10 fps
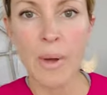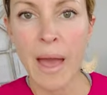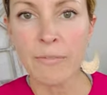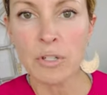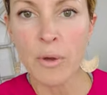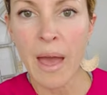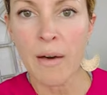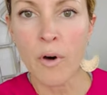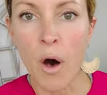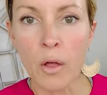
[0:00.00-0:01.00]
after you
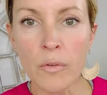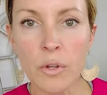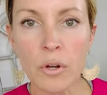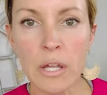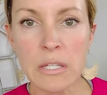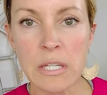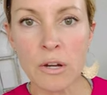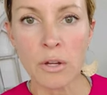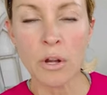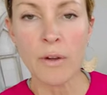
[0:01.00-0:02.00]
have all of your
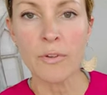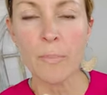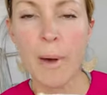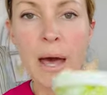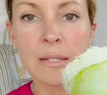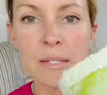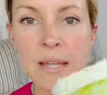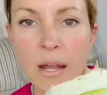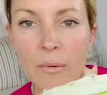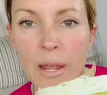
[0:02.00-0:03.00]
interior of your pots
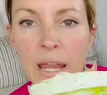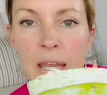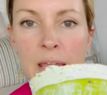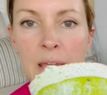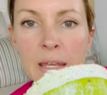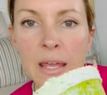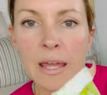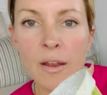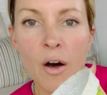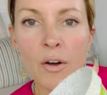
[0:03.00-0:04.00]
decorated
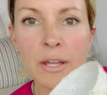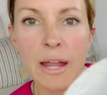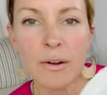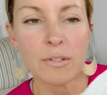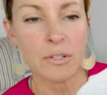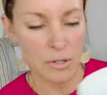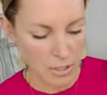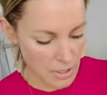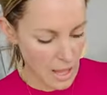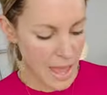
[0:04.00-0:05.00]
and all
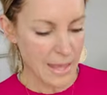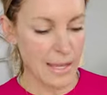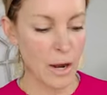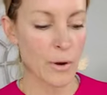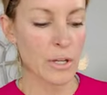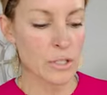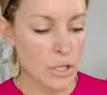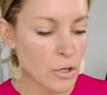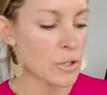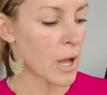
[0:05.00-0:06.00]

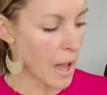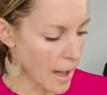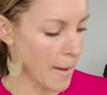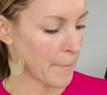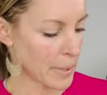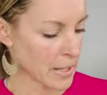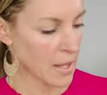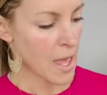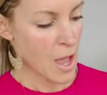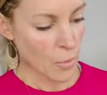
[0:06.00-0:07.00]
charactered up,
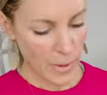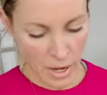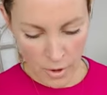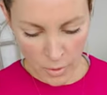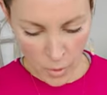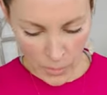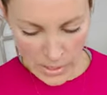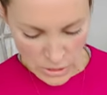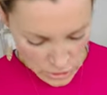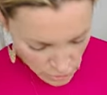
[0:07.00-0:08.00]
we are
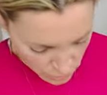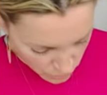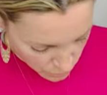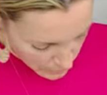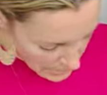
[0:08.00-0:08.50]
going to